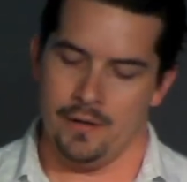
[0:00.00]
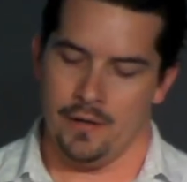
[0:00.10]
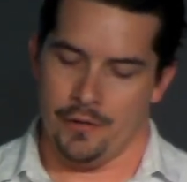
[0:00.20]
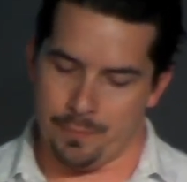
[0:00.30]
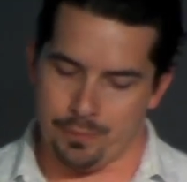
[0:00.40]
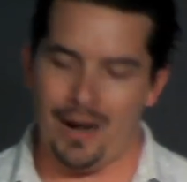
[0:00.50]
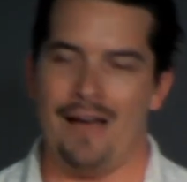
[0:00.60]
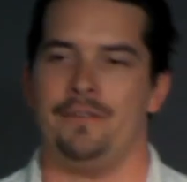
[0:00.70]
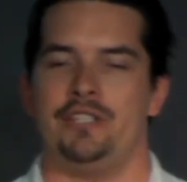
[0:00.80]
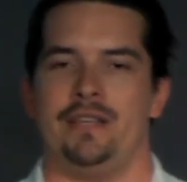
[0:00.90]
the
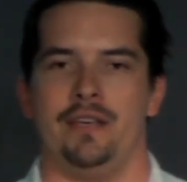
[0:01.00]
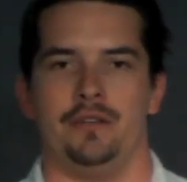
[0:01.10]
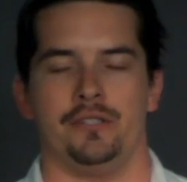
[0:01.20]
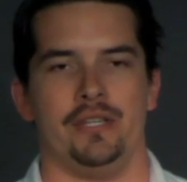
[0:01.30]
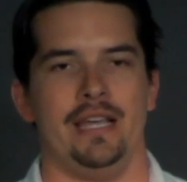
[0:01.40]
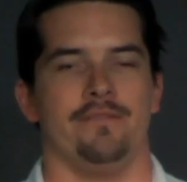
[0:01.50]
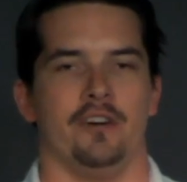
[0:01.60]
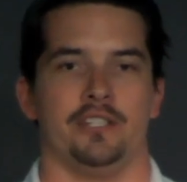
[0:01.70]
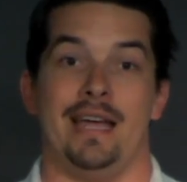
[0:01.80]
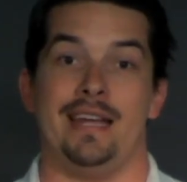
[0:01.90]
prophecy that you see in
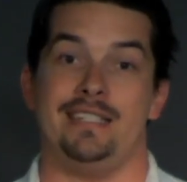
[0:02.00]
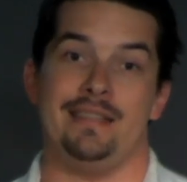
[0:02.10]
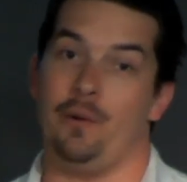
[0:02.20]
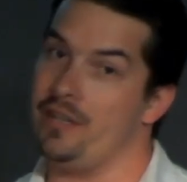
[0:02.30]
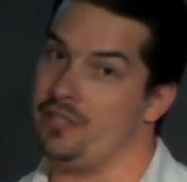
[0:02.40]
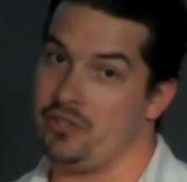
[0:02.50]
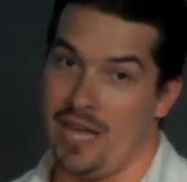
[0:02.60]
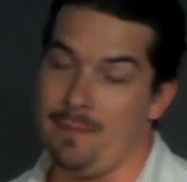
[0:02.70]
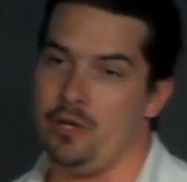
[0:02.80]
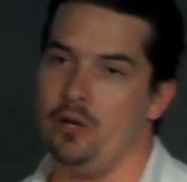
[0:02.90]
verse 19 that would
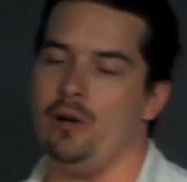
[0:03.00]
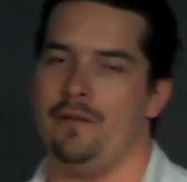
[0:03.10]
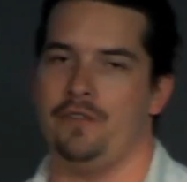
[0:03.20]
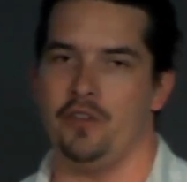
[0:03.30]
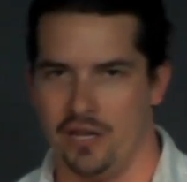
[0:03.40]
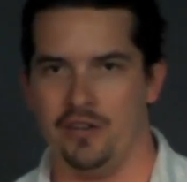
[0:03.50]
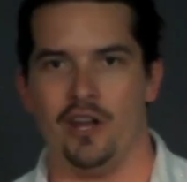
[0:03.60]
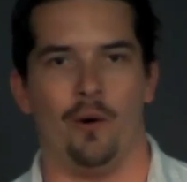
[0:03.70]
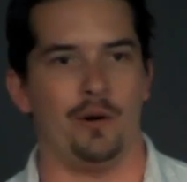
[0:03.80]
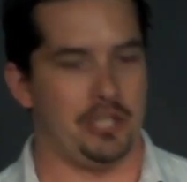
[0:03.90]
escape you if you didn't
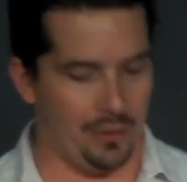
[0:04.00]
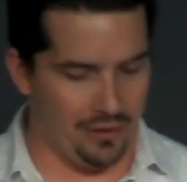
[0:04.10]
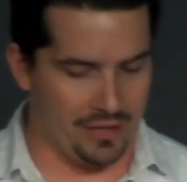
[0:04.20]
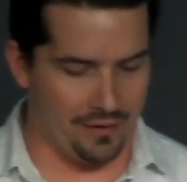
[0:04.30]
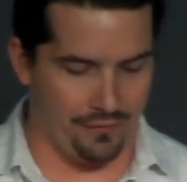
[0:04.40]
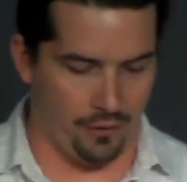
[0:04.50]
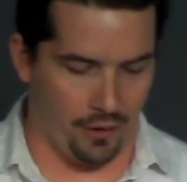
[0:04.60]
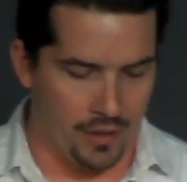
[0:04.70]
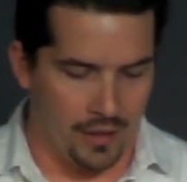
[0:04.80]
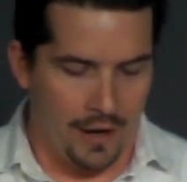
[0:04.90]
know what you were looking for.
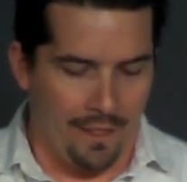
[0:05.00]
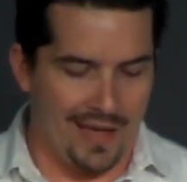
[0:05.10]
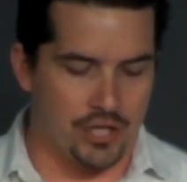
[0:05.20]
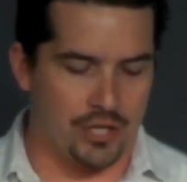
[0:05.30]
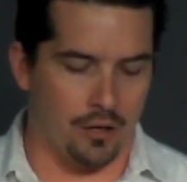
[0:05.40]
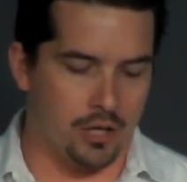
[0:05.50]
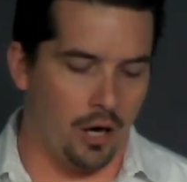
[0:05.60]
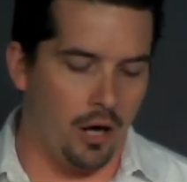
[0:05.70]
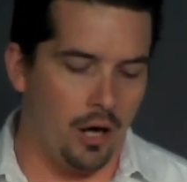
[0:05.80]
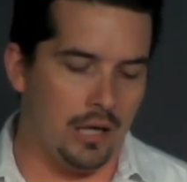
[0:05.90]
They shall
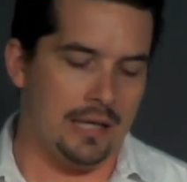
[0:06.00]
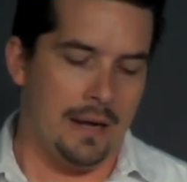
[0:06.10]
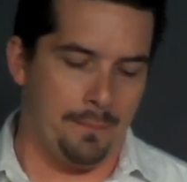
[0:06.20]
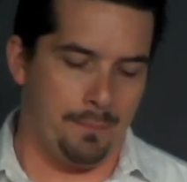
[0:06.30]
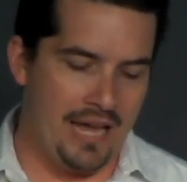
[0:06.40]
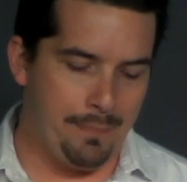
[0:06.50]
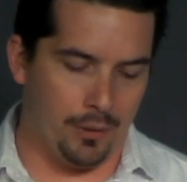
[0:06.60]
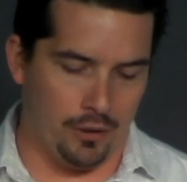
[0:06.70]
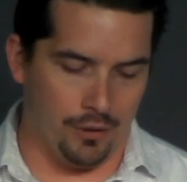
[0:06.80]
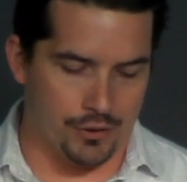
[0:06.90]
call
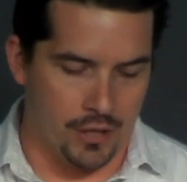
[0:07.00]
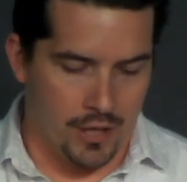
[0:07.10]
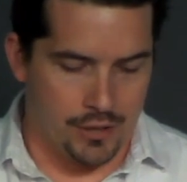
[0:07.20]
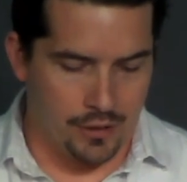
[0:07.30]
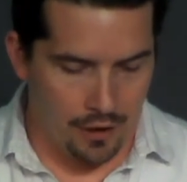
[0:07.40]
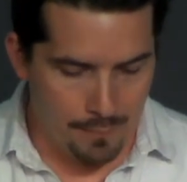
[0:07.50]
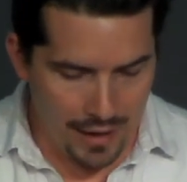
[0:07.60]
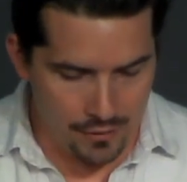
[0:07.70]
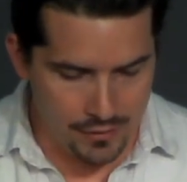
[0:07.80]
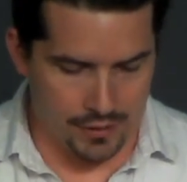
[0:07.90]
peoples to their
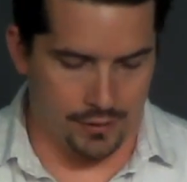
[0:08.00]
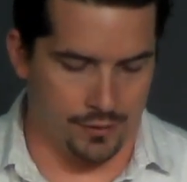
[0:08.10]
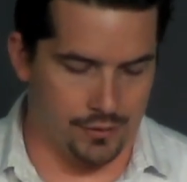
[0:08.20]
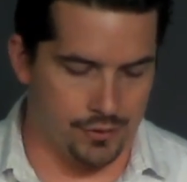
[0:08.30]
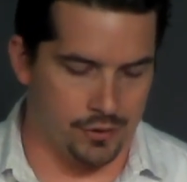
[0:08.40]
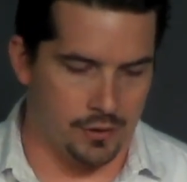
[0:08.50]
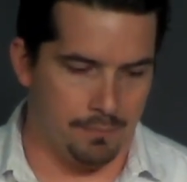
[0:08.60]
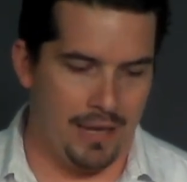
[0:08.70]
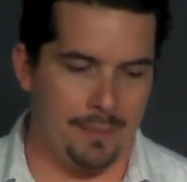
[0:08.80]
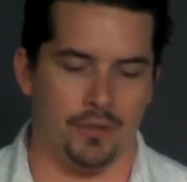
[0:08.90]
mountains.
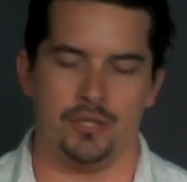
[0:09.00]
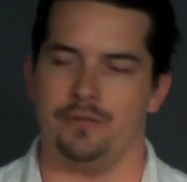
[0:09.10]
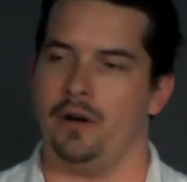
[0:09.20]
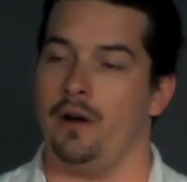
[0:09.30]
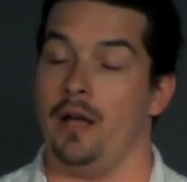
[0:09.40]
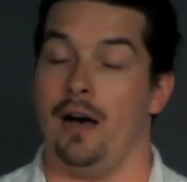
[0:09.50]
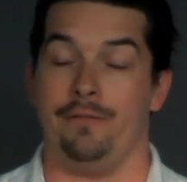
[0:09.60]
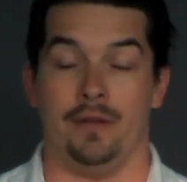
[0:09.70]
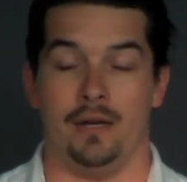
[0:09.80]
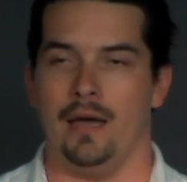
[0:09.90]
Peoples is very
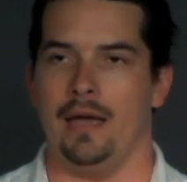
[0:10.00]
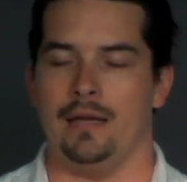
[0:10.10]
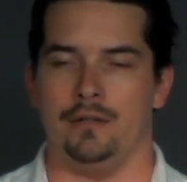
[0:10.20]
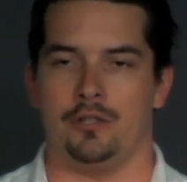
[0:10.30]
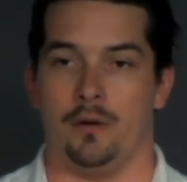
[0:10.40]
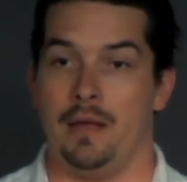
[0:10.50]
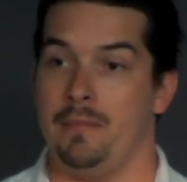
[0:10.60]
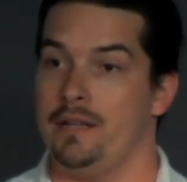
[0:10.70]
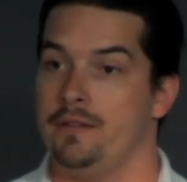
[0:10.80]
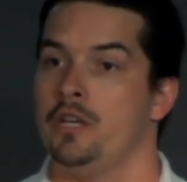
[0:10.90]
often a term that
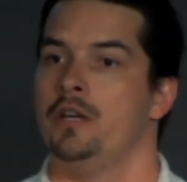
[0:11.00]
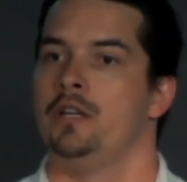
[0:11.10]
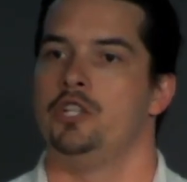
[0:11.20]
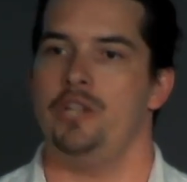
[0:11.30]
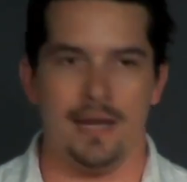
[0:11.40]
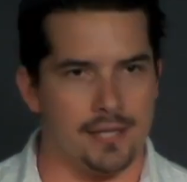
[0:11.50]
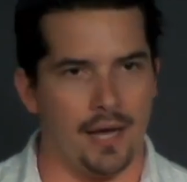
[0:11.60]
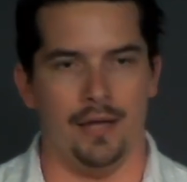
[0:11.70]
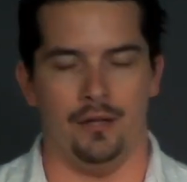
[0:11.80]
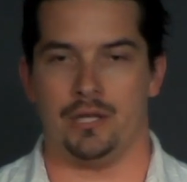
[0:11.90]
means
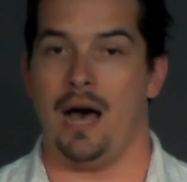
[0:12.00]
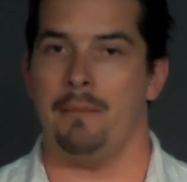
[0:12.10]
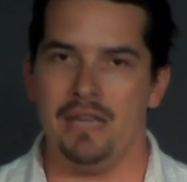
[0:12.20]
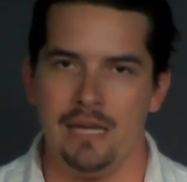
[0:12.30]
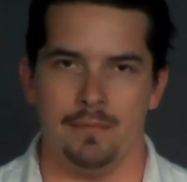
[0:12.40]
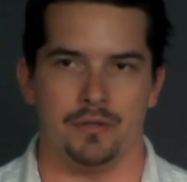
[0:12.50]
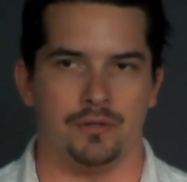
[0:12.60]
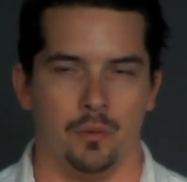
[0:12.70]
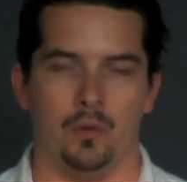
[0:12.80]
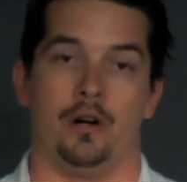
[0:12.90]
Gentiles. Amim is the
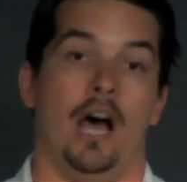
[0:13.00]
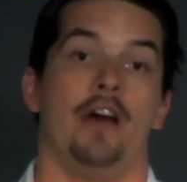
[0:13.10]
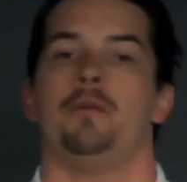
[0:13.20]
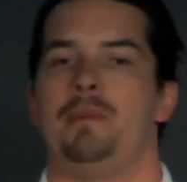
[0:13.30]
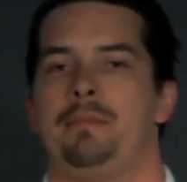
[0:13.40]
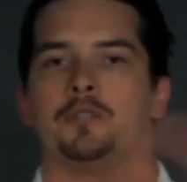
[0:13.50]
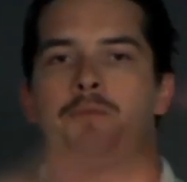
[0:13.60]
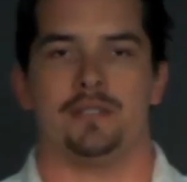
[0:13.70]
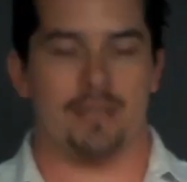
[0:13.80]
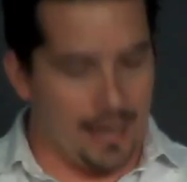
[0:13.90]
word. Other peoples
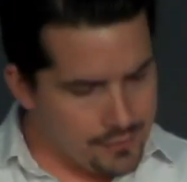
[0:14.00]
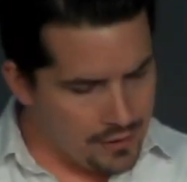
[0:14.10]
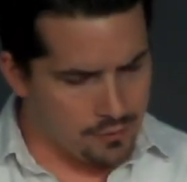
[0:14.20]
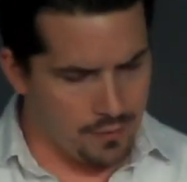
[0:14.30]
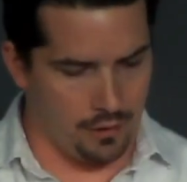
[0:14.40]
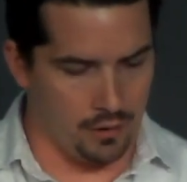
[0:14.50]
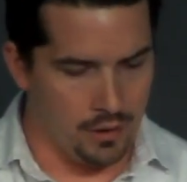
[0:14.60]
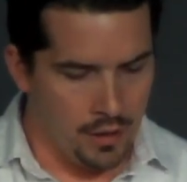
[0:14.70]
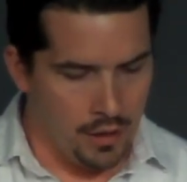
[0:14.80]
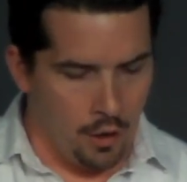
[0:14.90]
besides Israel,
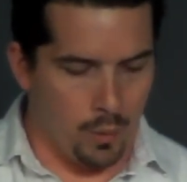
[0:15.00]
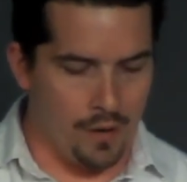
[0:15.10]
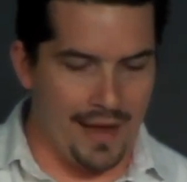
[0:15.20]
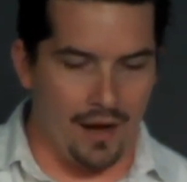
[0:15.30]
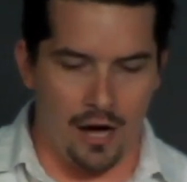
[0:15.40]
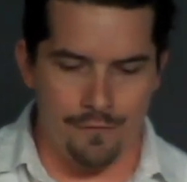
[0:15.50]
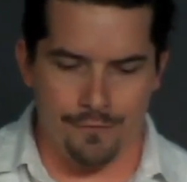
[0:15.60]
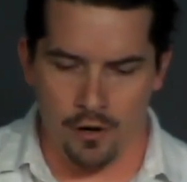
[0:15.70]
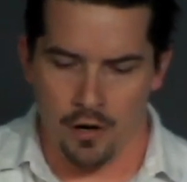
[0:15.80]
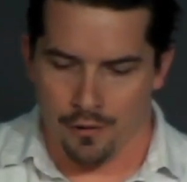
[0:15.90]
where they
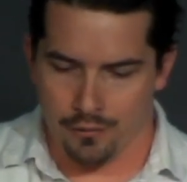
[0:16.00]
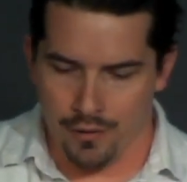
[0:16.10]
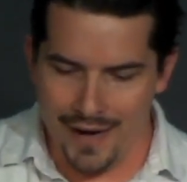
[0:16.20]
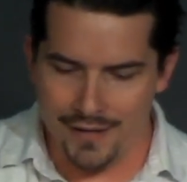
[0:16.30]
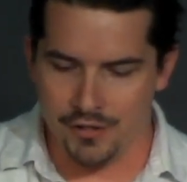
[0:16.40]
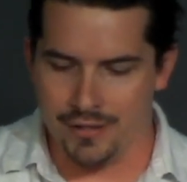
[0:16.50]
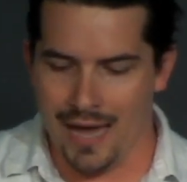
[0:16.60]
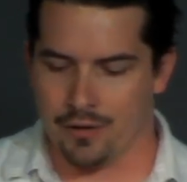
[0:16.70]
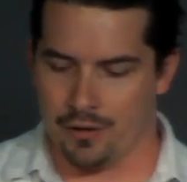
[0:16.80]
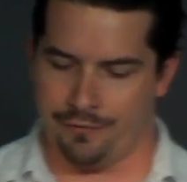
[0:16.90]
offer right
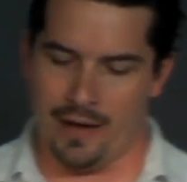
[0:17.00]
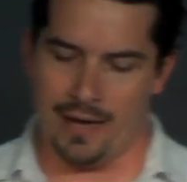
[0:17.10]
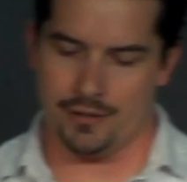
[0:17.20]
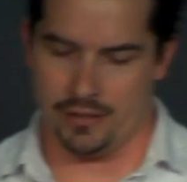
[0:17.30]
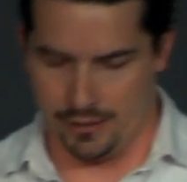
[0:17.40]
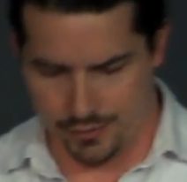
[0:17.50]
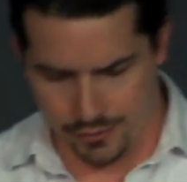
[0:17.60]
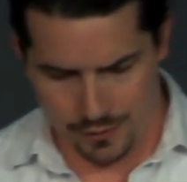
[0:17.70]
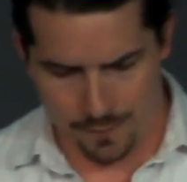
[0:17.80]
sacrifices.